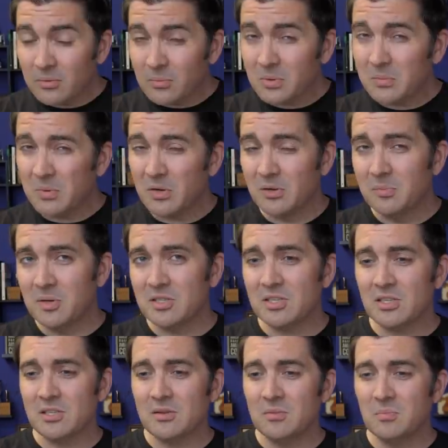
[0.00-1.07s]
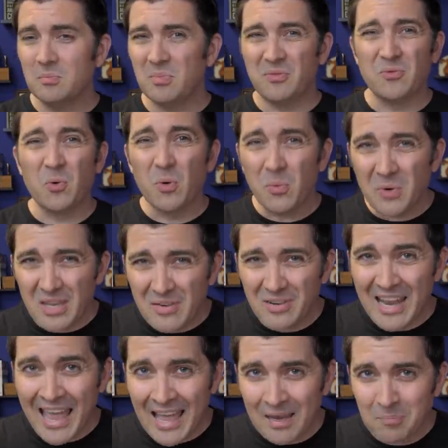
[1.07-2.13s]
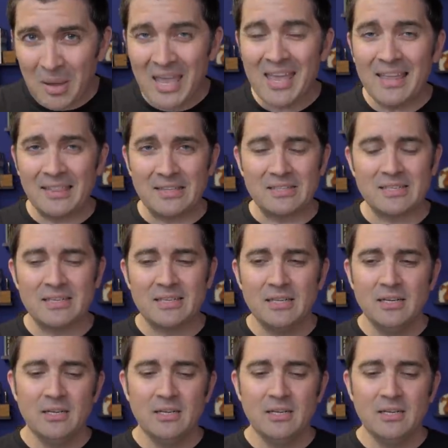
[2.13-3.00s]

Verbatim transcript: when we were in business, before we even had pens.